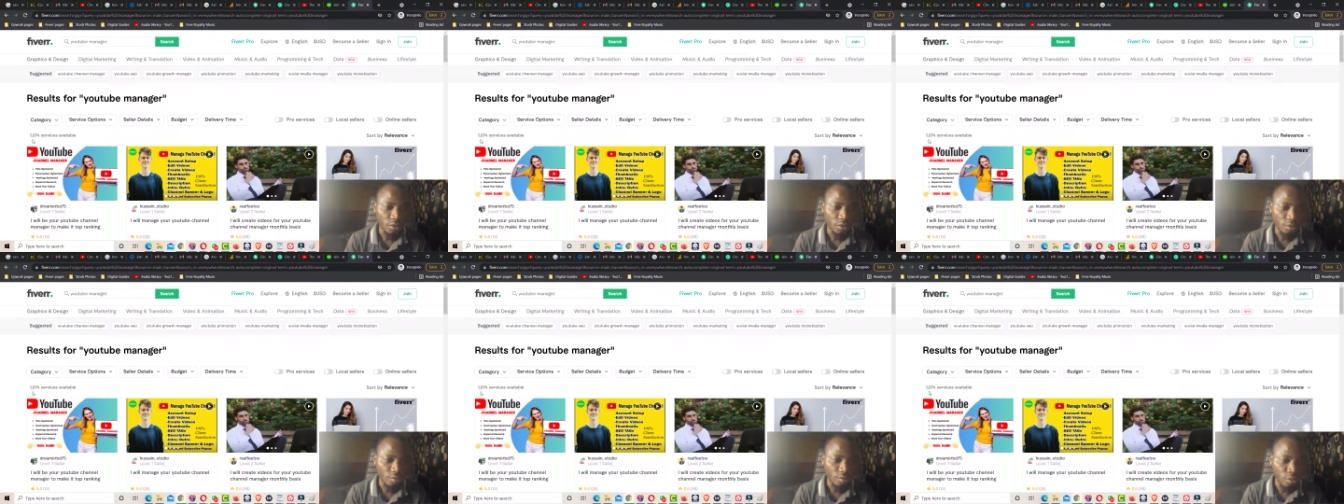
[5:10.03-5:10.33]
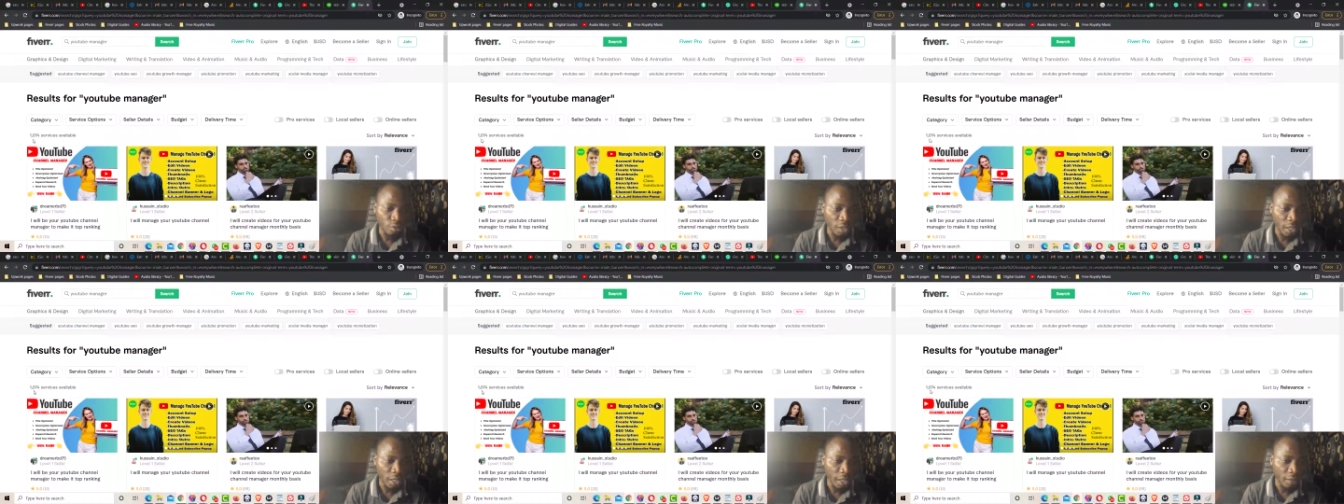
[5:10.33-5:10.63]

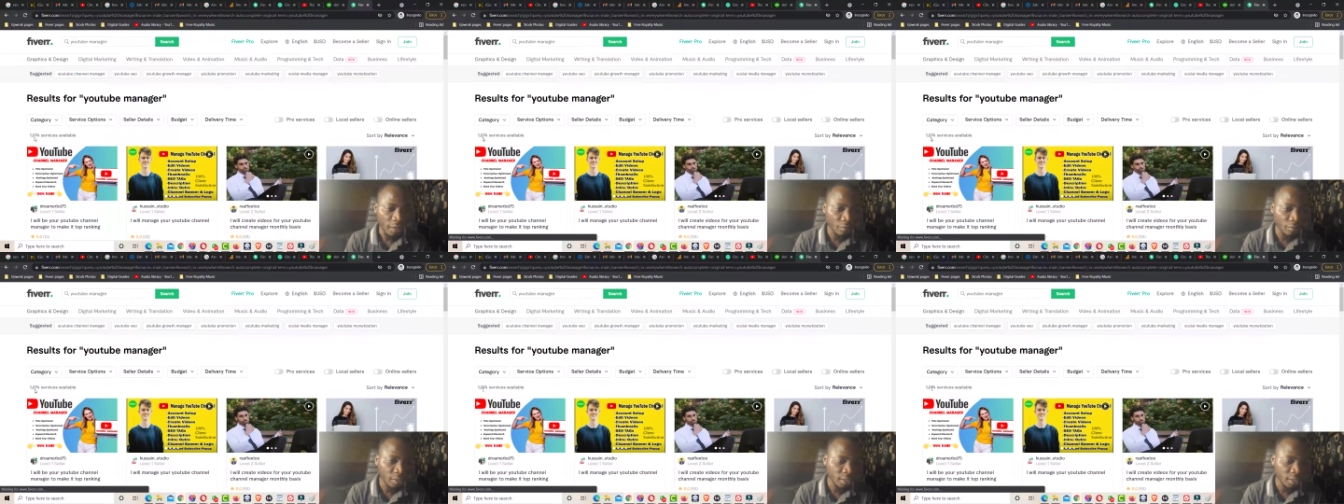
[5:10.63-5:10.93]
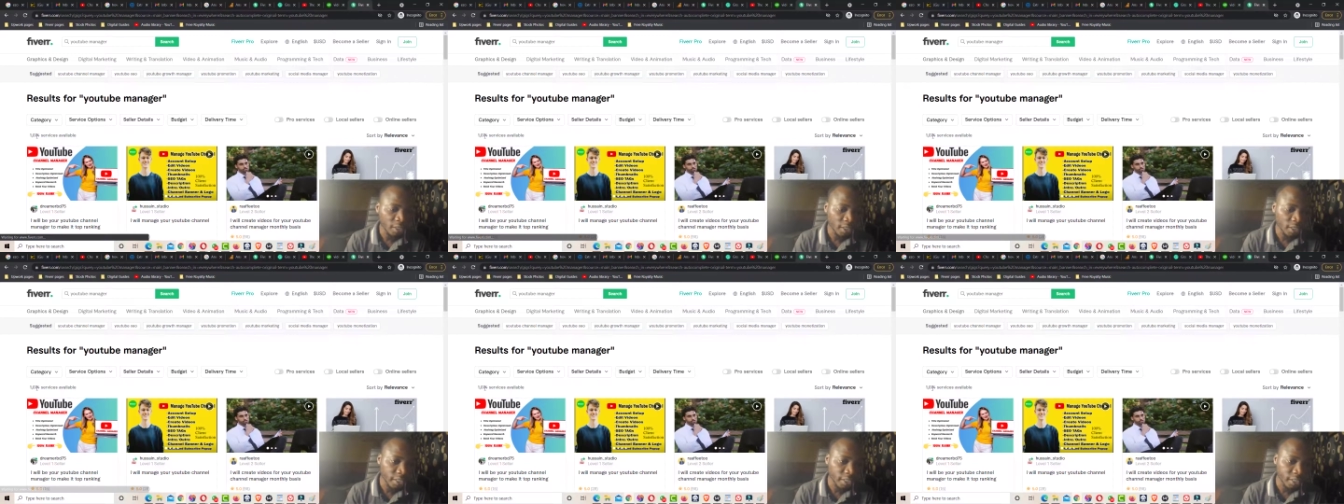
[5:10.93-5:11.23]
we
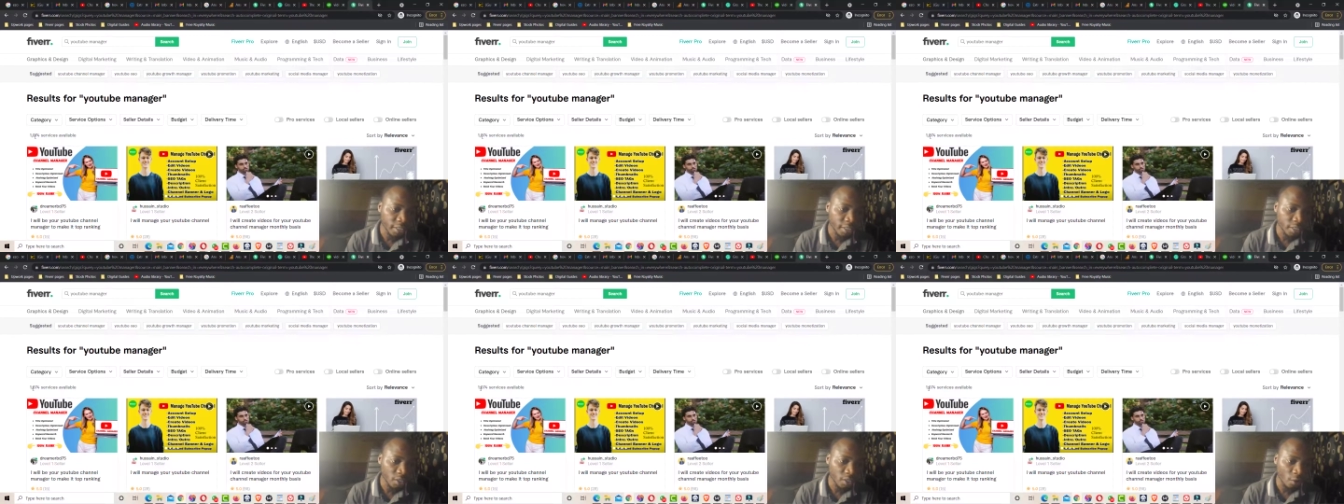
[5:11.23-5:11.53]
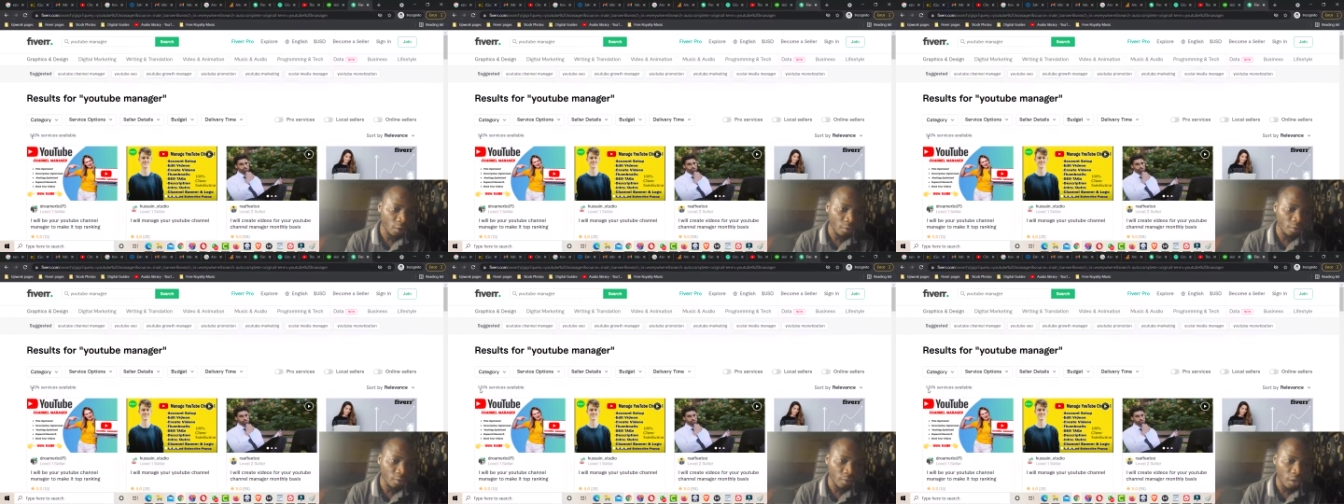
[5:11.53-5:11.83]
having gigs
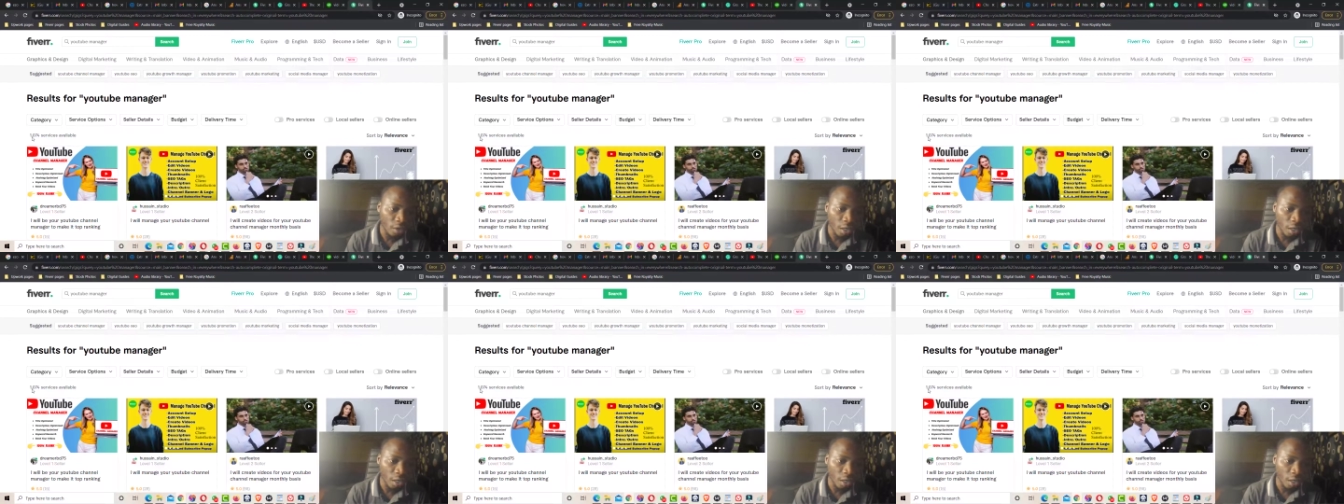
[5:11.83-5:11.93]
of